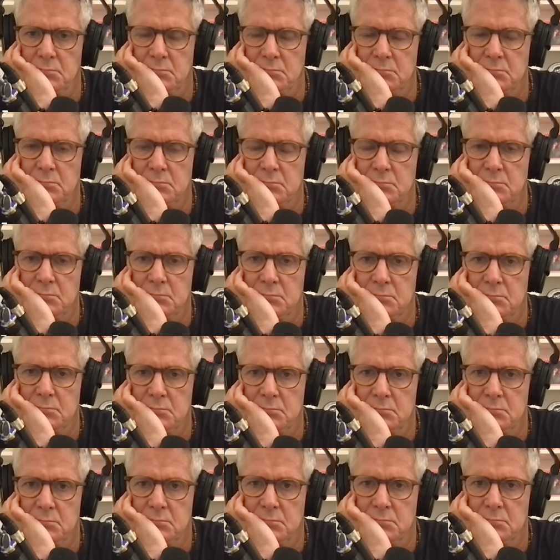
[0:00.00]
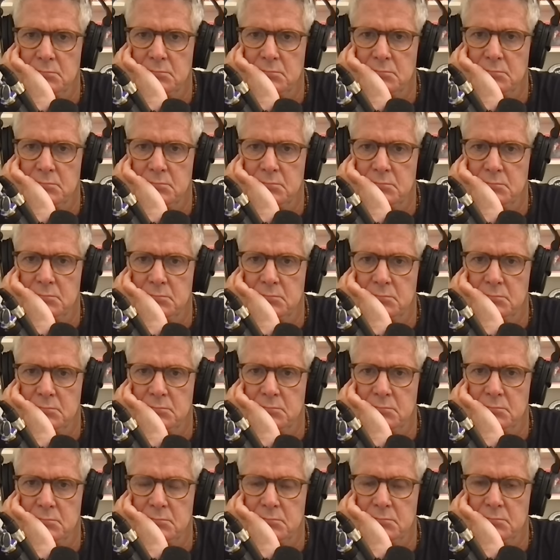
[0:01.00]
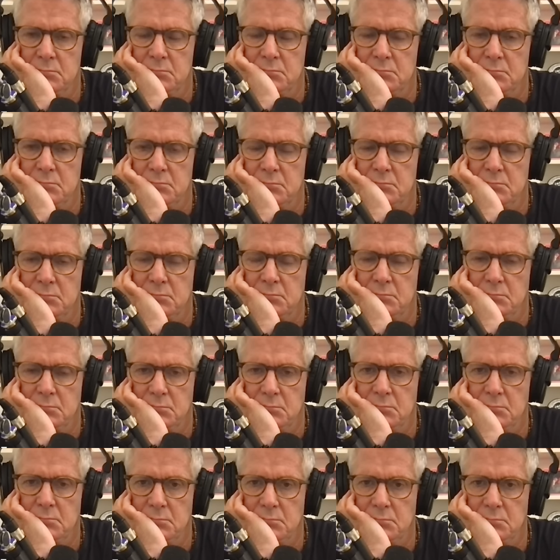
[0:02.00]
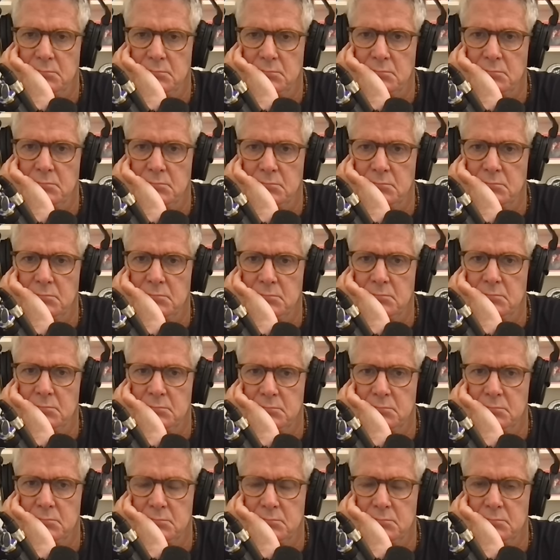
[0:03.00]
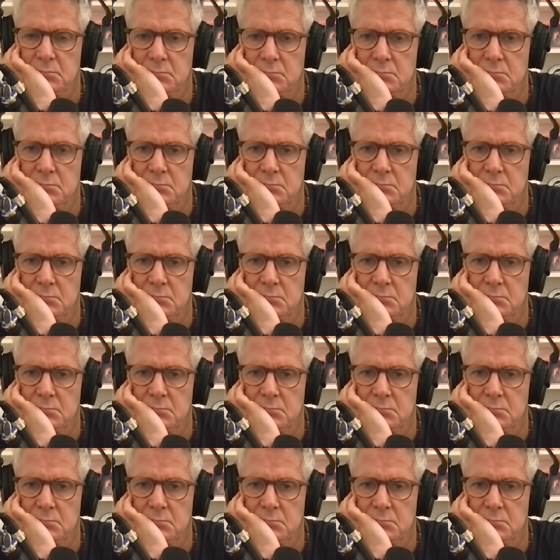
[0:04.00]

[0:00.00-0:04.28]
[no speech]